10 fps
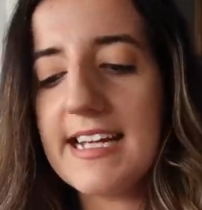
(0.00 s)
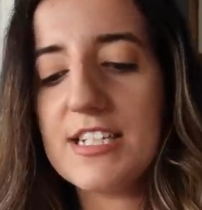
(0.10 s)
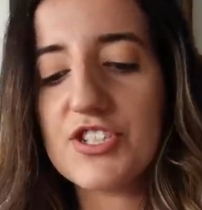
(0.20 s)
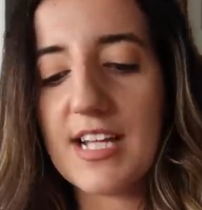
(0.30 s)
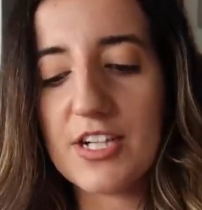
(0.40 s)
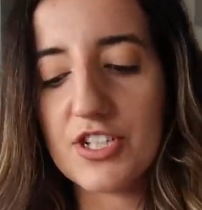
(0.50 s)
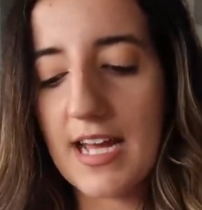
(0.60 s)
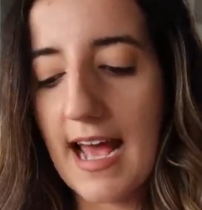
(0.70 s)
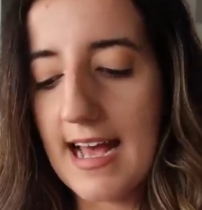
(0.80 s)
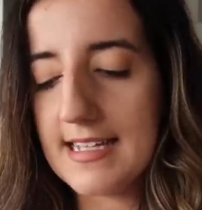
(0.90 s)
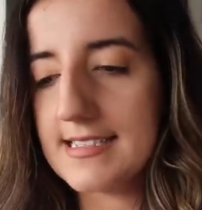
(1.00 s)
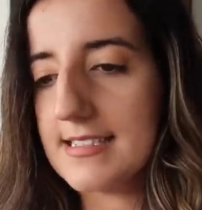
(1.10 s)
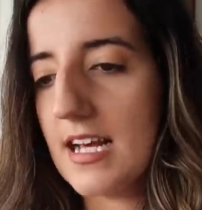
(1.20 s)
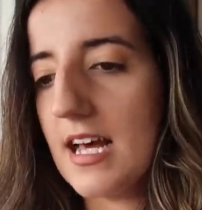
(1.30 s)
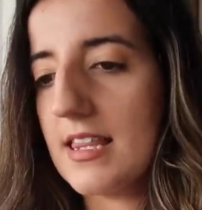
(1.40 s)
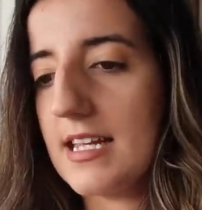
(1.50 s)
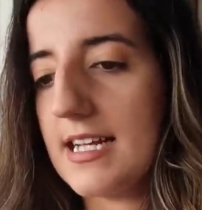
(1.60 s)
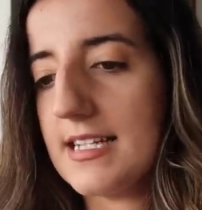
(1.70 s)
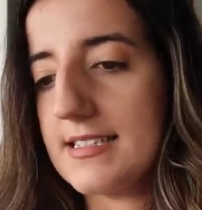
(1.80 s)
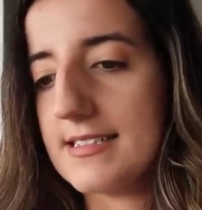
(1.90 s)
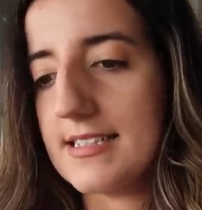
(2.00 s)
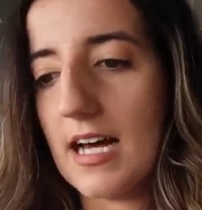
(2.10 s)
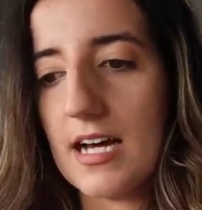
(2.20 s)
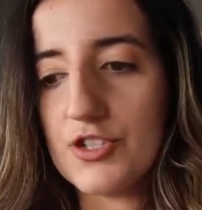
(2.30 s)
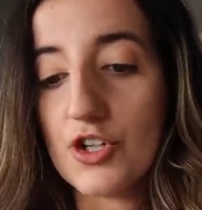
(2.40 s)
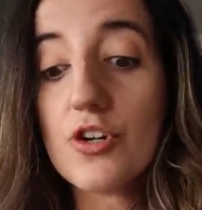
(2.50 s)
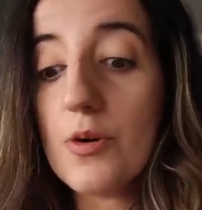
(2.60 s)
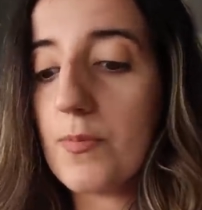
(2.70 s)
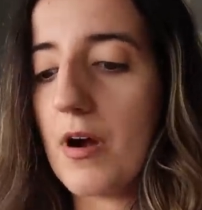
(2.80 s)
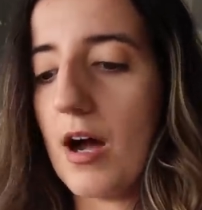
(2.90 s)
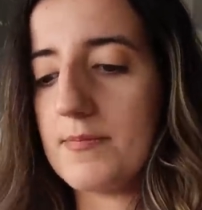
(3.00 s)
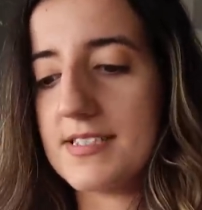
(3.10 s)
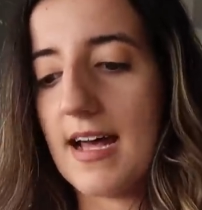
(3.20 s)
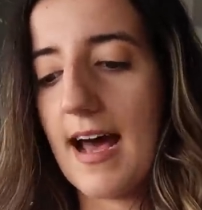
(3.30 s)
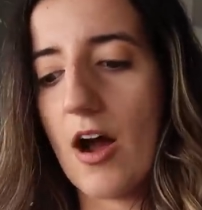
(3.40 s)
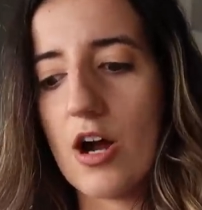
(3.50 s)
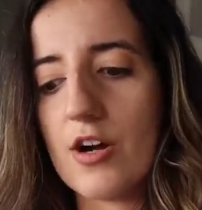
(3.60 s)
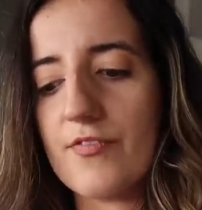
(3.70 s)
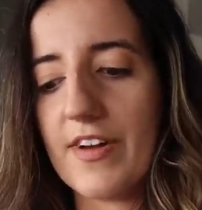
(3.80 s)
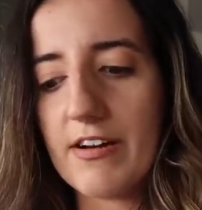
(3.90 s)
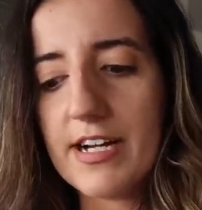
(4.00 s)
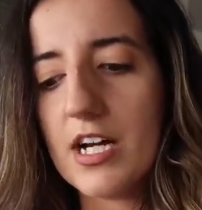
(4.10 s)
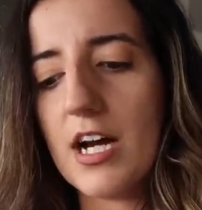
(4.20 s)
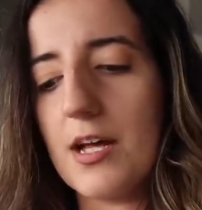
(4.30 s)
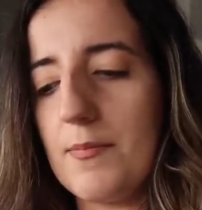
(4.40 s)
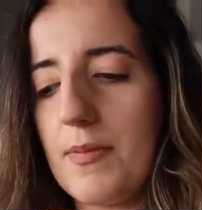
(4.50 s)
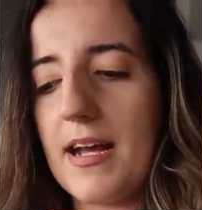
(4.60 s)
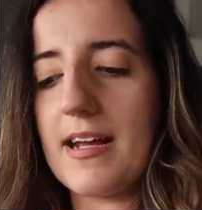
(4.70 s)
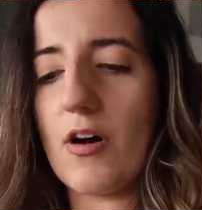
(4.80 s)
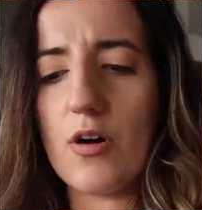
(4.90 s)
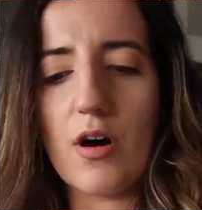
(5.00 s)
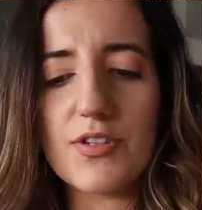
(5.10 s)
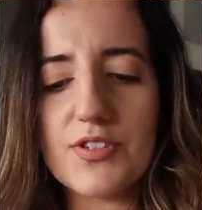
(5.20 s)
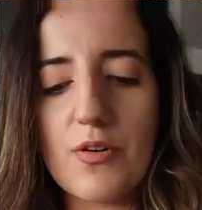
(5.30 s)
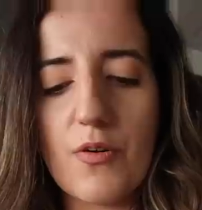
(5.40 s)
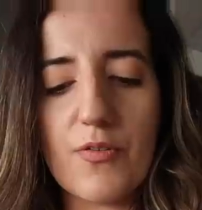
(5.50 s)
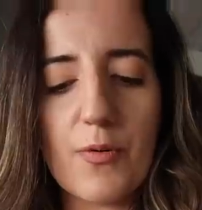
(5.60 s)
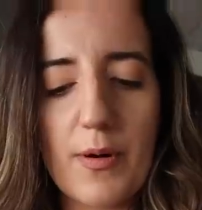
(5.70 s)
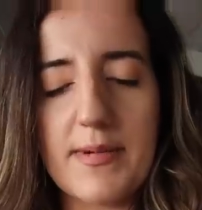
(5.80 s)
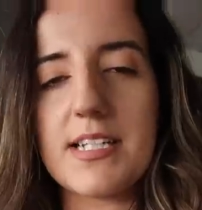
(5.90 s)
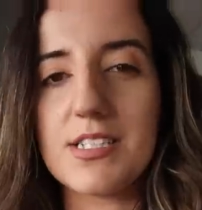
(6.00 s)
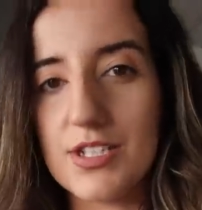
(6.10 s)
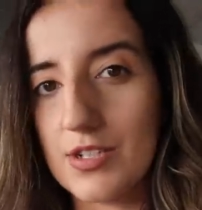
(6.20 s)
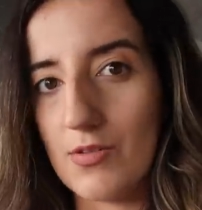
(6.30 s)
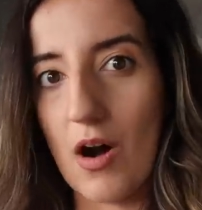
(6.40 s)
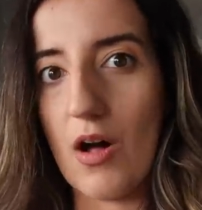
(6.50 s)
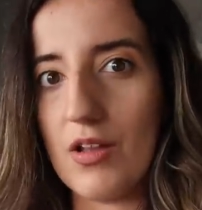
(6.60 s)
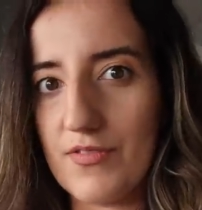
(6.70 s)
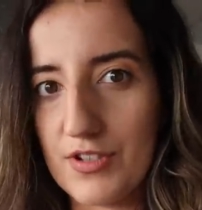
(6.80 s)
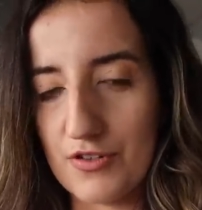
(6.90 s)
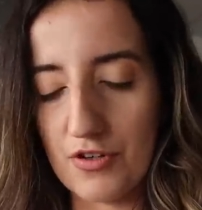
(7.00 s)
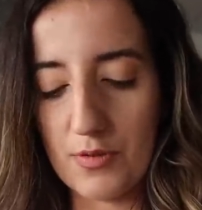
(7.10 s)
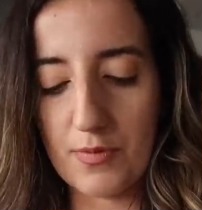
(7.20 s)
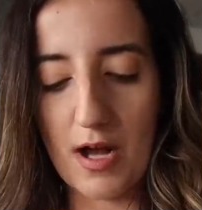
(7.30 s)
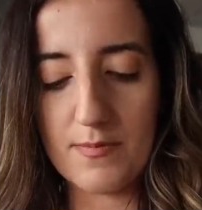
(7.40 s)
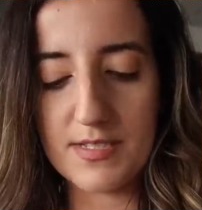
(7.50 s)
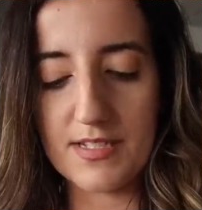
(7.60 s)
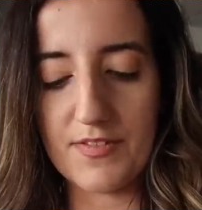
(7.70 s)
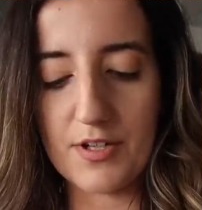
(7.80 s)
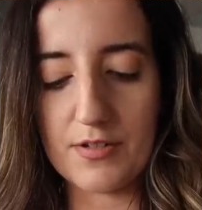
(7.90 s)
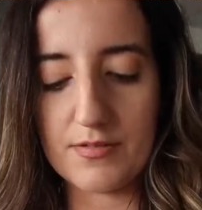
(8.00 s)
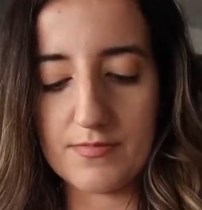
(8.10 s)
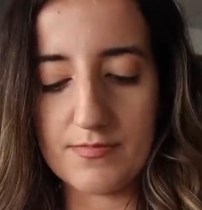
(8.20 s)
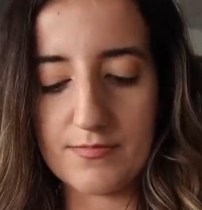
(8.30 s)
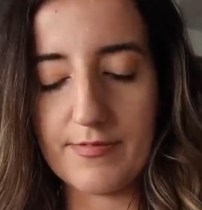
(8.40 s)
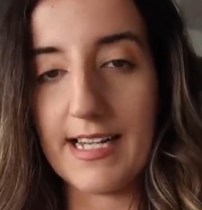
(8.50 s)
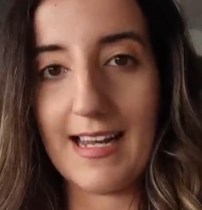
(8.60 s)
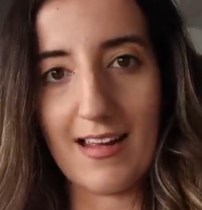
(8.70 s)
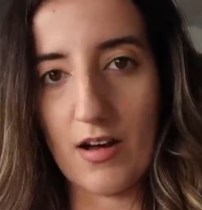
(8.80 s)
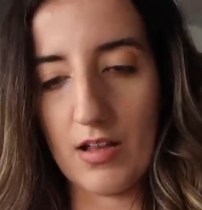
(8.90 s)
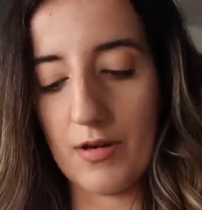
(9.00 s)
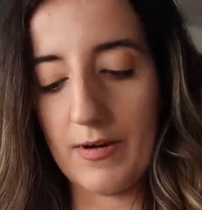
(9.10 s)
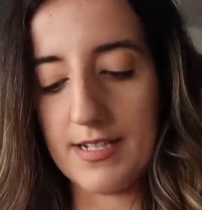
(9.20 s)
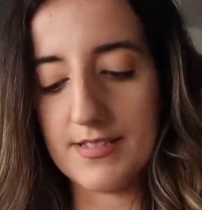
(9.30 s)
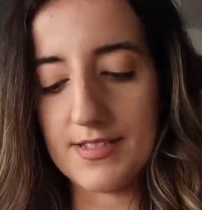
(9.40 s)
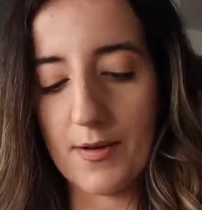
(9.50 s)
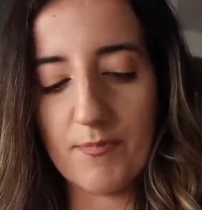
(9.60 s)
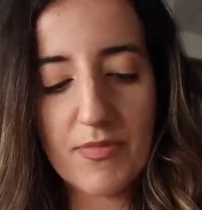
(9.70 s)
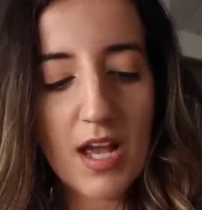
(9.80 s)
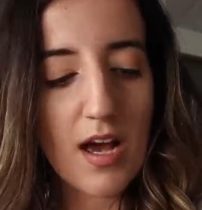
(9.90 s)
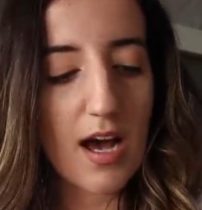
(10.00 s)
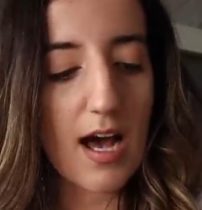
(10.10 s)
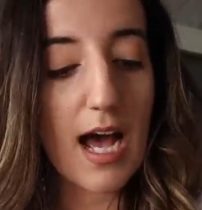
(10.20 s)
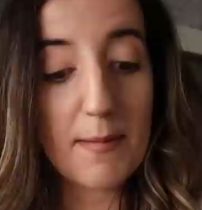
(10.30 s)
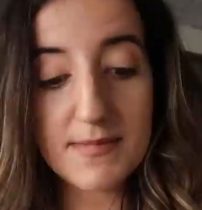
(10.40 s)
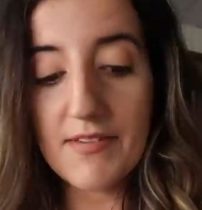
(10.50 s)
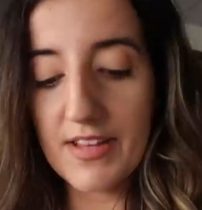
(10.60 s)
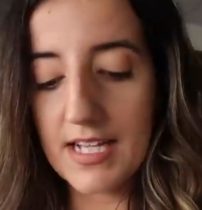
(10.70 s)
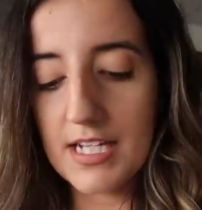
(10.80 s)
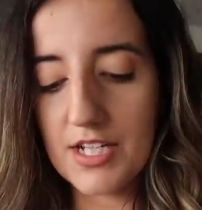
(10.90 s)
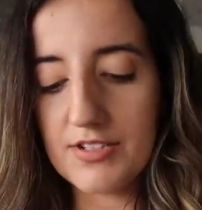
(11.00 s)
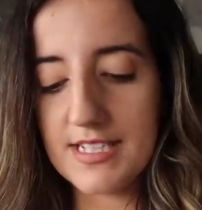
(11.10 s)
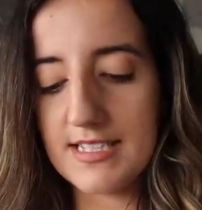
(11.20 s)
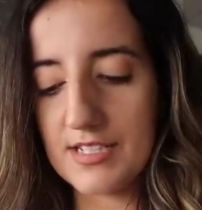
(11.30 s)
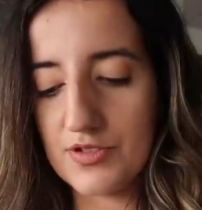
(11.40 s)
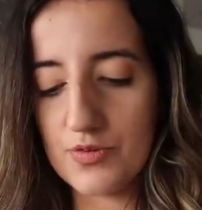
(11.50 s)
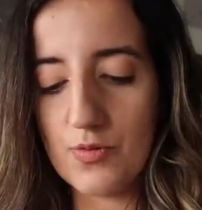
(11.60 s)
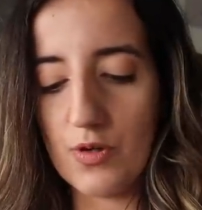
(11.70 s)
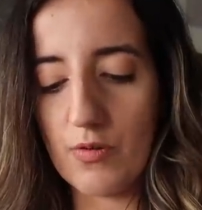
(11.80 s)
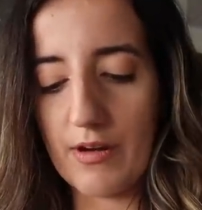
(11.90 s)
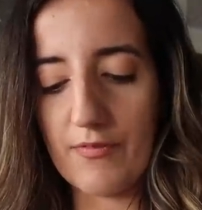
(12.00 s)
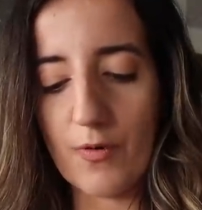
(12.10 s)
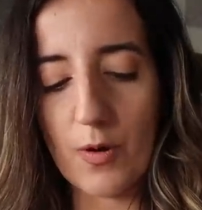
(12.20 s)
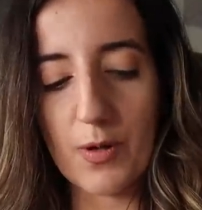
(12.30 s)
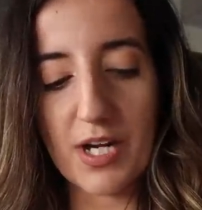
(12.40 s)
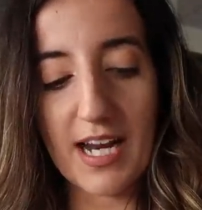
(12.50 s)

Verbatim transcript: each section has these uh, journal prompts that are very good, but also overwhelming to do all of the journal prompts if you're reading it all at once. So uh, I'm definitely going to use this as a tool going forward.